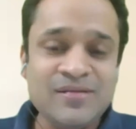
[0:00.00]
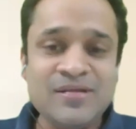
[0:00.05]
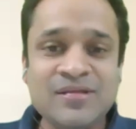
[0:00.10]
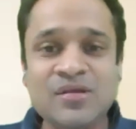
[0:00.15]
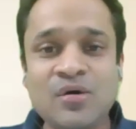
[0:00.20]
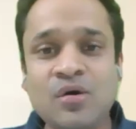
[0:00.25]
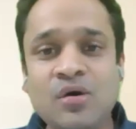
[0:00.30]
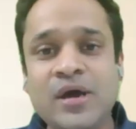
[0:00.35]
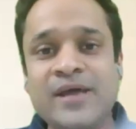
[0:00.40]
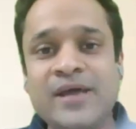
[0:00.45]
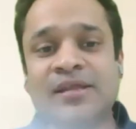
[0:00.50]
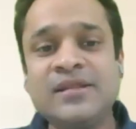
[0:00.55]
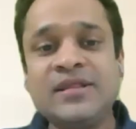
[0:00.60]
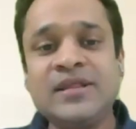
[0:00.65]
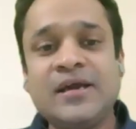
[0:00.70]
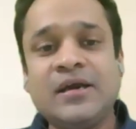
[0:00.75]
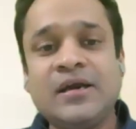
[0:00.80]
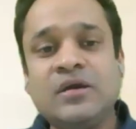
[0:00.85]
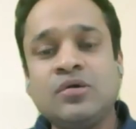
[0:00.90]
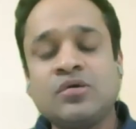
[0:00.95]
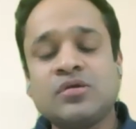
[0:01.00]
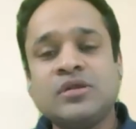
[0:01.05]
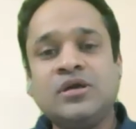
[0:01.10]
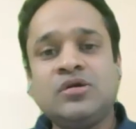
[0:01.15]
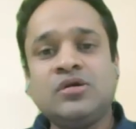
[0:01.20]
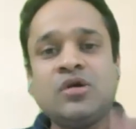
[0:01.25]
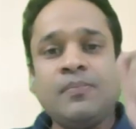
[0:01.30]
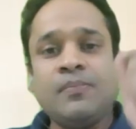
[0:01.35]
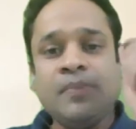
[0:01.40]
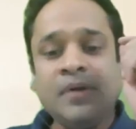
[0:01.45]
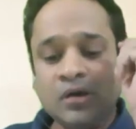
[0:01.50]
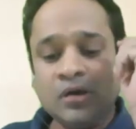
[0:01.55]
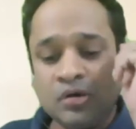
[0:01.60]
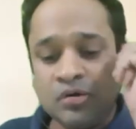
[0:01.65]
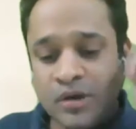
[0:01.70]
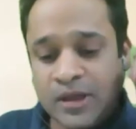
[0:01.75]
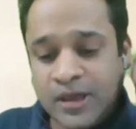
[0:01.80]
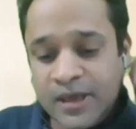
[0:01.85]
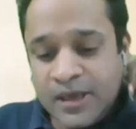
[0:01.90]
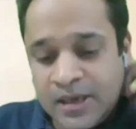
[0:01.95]
So, as I said, look, the topic
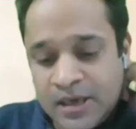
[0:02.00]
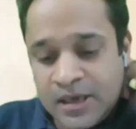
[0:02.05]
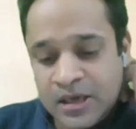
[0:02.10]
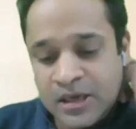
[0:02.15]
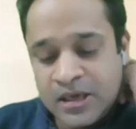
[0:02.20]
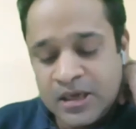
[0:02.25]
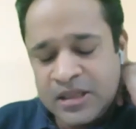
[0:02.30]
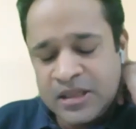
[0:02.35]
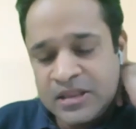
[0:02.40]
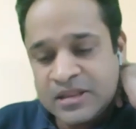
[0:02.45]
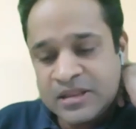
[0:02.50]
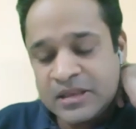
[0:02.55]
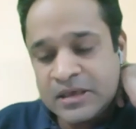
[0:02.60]
today is